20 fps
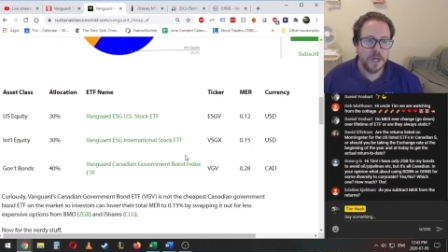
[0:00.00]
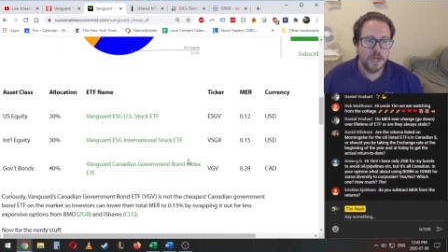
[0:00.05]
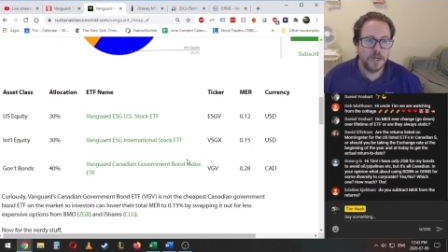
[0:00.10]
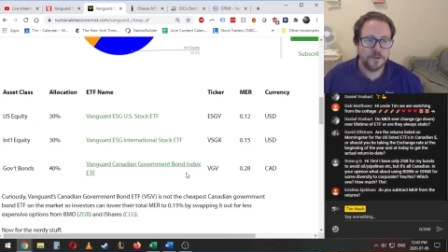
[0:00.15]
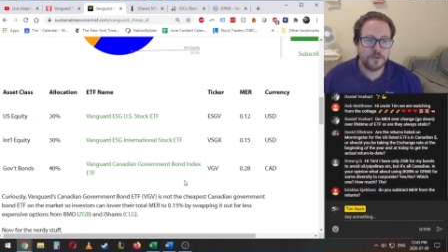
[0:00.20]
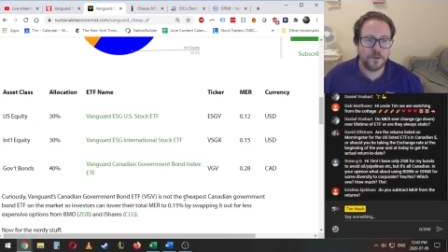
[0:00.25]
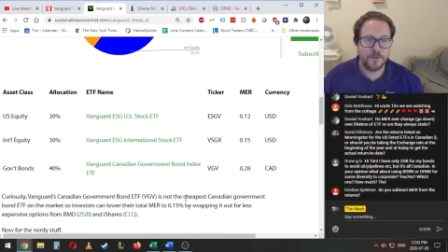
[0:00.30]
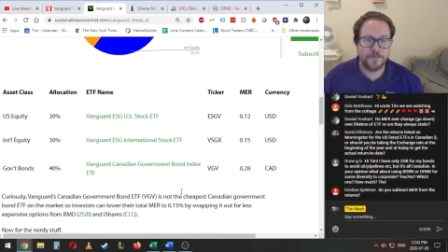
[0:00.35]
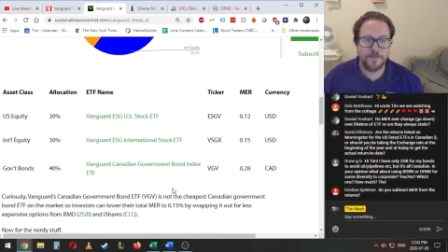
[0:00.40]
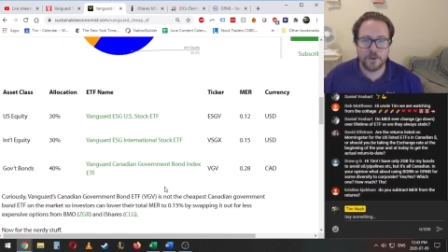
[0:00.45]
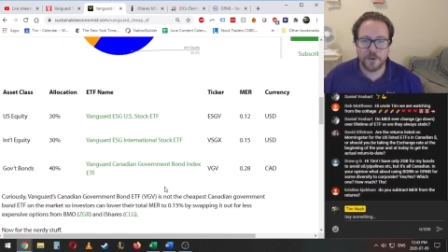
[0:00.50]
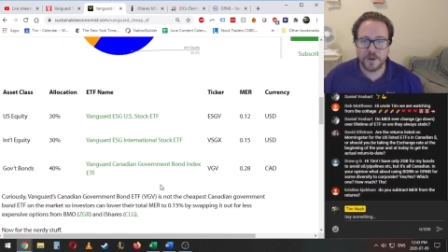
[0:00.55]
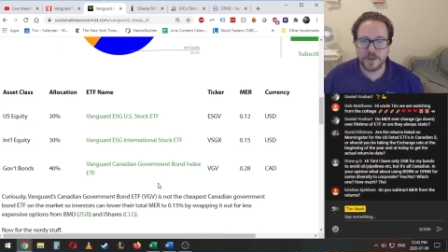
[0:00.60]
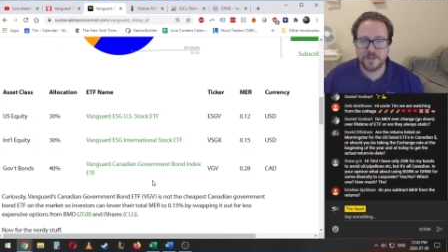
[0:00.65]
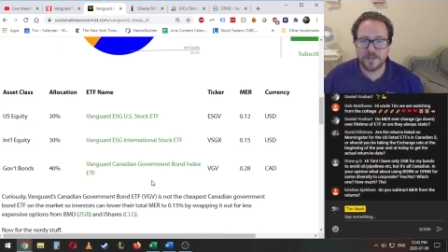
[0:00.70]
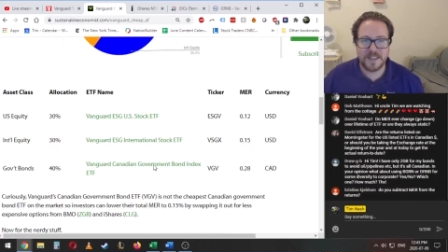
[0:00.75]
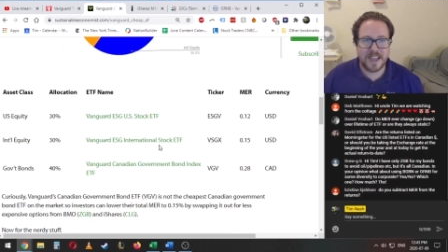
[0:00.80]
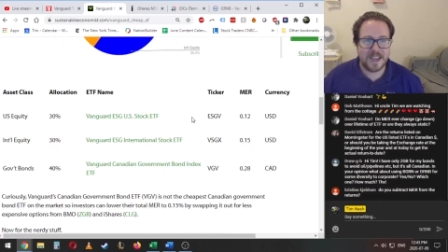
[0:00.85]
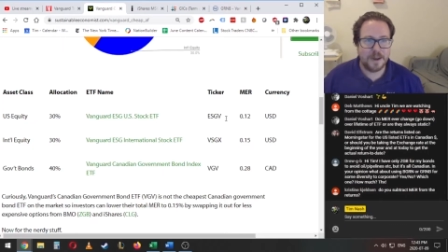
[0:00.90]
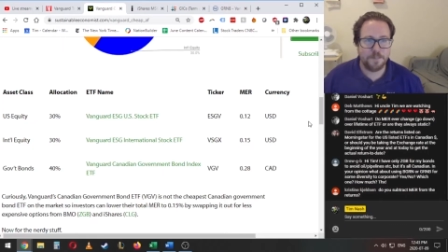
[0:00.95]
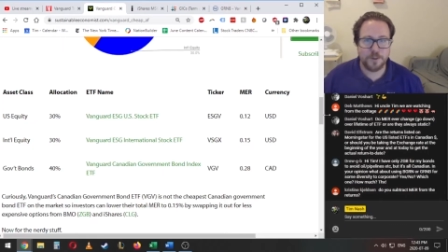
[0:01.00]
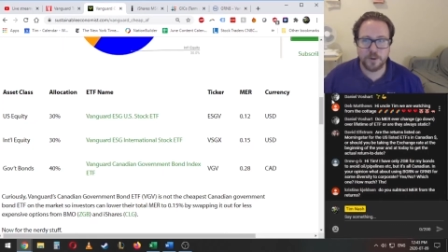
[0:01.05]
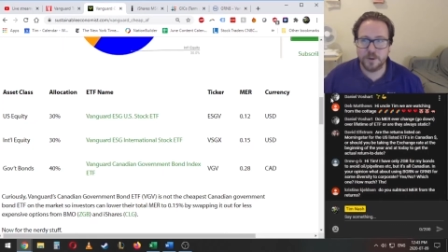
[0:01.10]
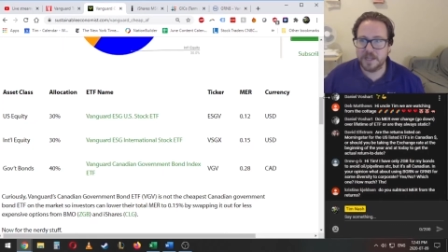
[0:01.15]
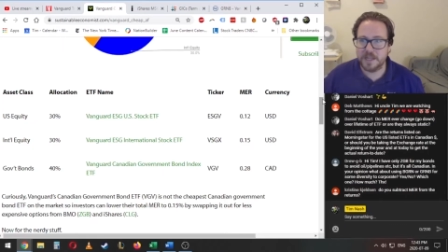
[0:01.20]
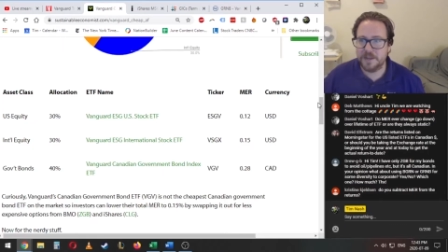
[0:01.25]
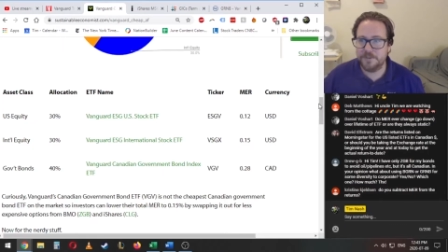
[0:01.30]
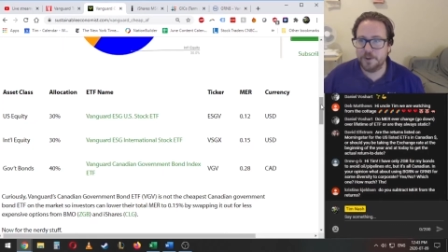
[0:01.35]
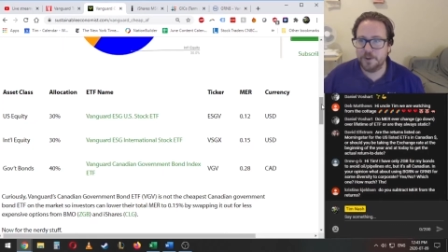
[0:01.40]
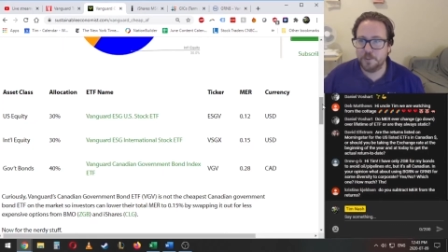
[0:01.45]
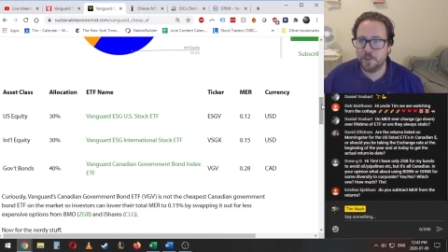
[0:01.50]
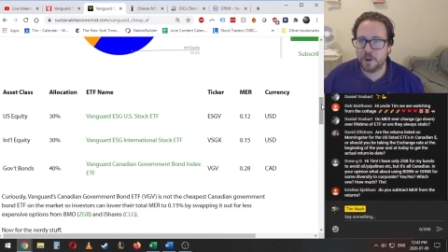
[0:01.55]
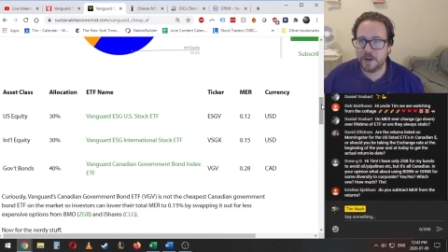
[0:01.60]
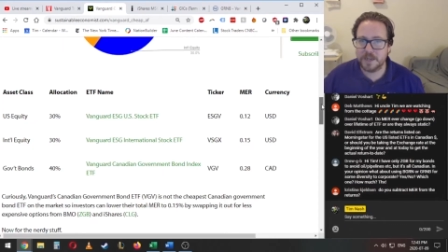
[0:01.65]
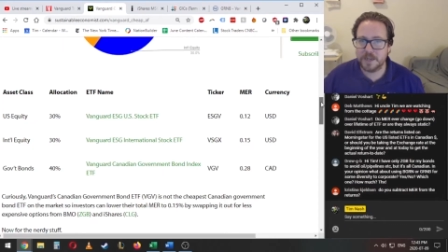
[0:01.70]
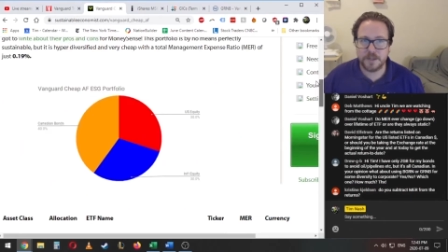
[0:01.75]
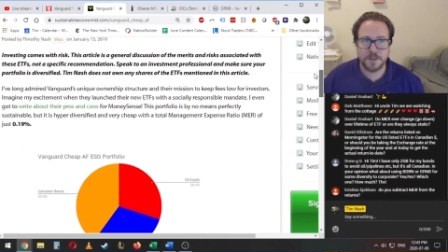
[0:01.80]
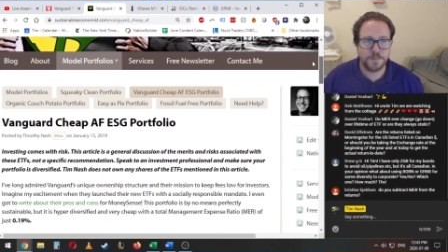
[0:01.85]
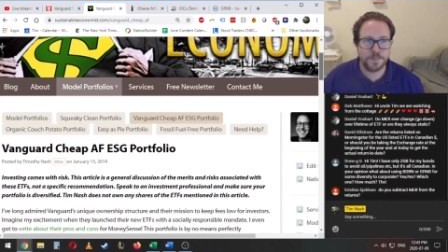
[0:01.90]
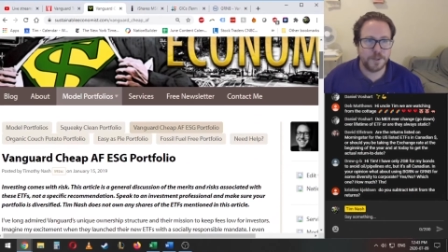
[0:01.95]
So for example, if you wanted
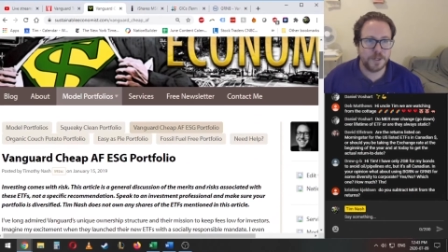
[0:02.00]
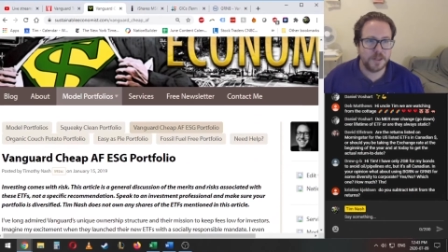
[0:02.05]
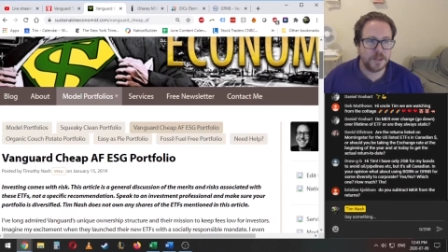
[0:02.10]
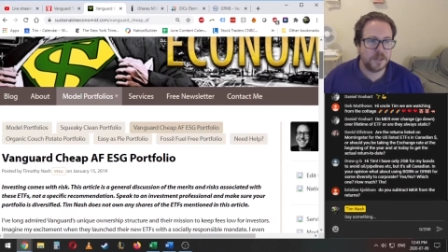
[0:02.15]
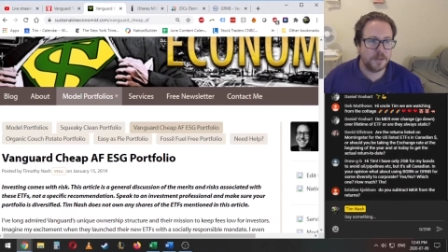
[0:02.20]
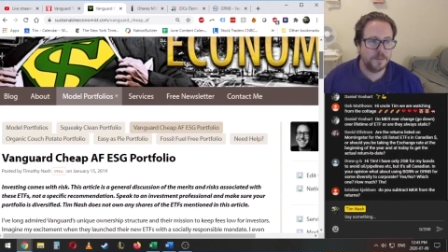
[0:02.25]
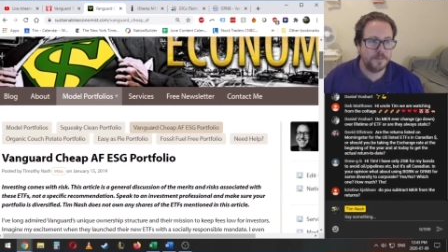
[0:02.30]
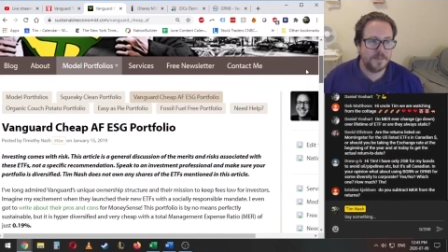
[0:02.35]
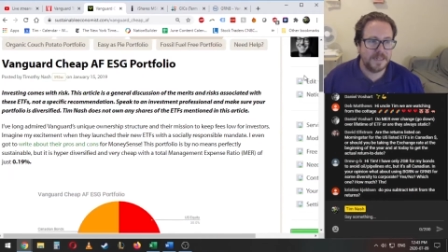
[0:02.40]
to put them